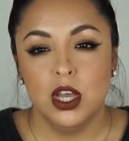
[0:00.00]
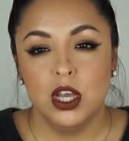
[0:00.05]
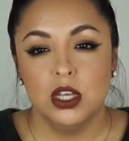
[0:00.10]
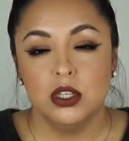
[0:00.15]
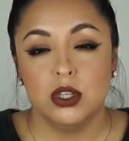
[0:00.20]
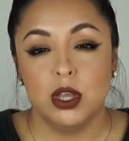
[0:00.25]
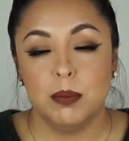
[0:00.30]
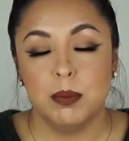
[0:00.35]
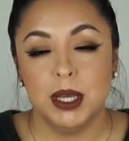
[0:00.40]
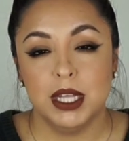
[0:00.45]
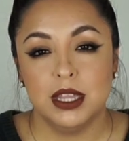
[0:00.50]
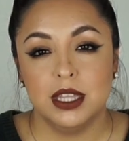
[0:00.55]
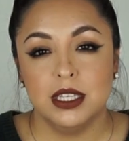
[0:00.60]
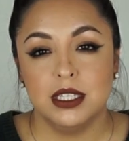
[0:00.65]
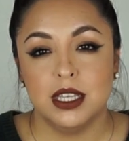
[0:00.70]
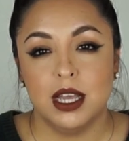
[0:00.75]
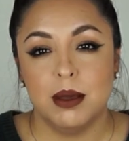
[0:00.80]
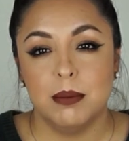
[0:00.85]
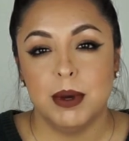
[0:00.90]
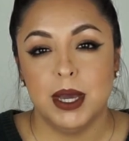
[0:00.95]
So I picked
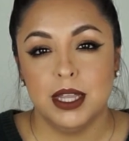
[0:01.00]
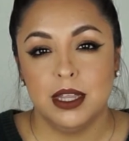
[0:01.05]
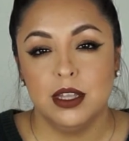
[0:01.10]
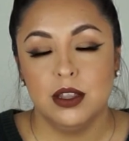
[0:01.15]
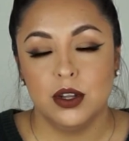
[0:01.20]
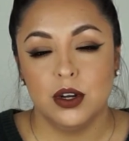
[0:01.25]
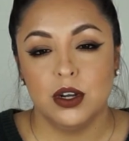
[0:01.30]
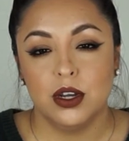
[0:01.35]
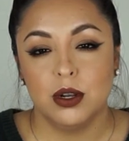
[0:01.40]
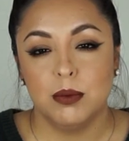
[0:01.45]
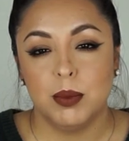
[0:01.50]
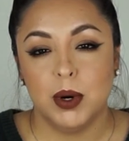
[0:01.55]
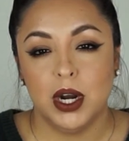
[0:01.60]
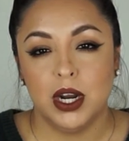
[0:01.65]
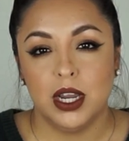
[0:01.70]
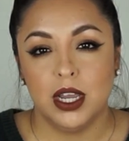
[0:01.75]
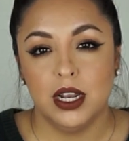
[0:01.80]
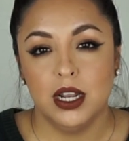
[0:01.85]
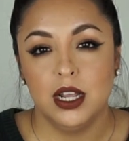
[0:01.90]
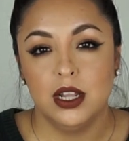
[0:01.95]
these up. I think they're a good
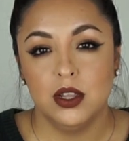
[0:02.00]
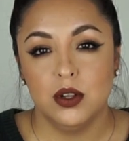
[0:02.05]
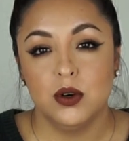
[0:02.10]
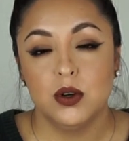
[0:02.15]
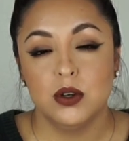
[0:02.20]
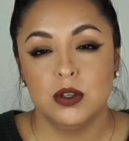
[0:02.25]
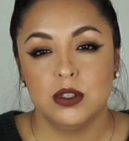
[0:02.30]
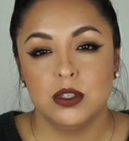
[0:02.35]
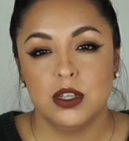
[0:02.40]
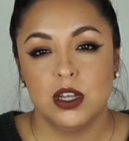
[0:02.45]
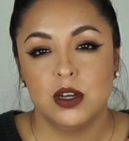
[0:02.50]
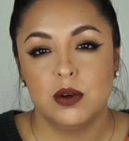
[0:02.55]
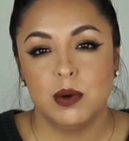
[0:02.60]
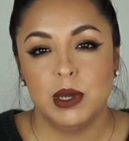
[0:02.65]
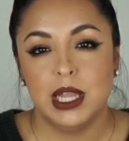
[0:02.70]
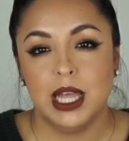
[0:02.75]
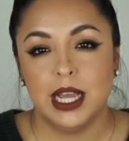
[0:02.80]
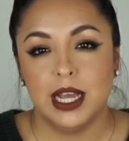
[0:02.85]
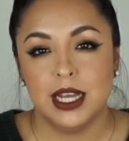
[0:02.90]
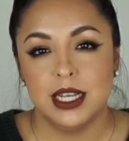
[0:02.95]
bargain. A little goes a long
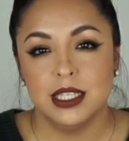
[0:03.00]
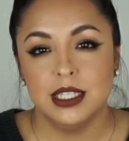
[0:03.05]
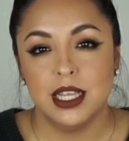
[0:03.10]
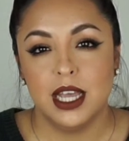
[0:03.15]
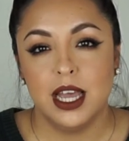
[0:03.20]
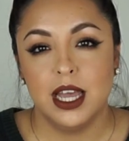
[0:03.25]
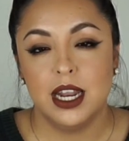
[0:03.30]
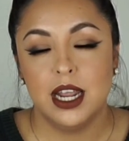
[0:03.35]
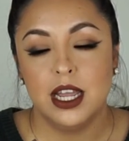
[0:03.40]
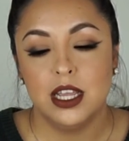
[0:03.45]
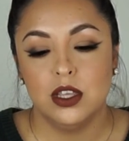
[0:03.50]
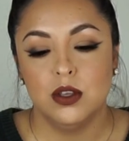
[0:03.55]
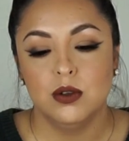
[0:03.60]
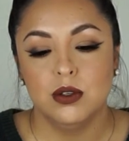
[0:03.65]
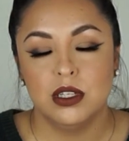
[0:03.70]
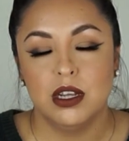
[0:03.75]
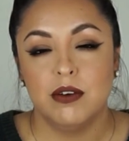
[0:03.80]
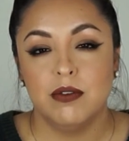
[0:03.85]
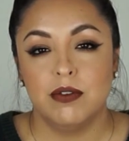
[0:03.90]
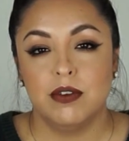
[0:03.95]
way, like I said, and
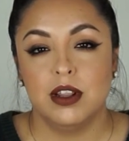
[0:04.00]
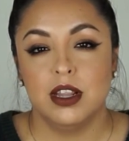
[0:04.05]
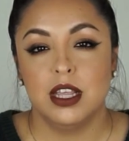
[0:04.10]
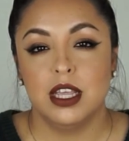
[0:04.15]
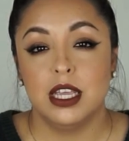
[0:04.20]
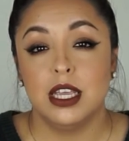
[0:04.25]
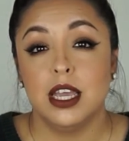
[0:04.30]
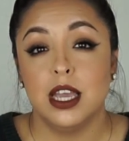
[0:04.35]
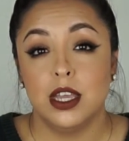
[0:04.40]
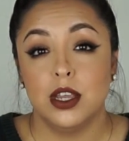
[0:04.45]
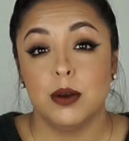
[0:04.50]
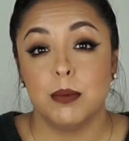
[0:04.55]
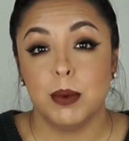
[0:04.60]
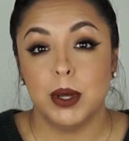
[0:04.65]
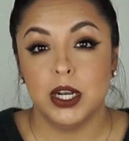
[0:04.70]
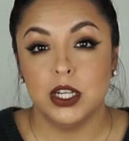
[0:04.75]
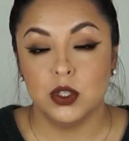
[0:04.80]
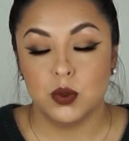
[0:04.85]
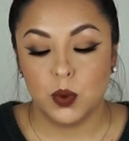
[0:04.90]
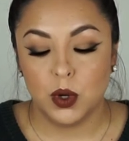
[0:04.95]
you'll definitely get your
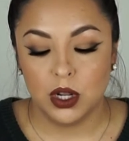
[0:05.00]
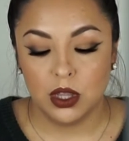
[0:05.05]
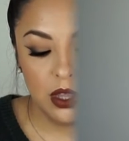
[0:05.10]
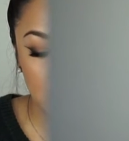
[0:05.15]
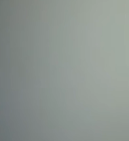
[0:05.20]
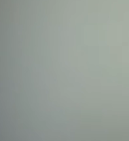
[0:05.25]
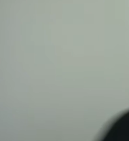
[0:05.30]
money's worth.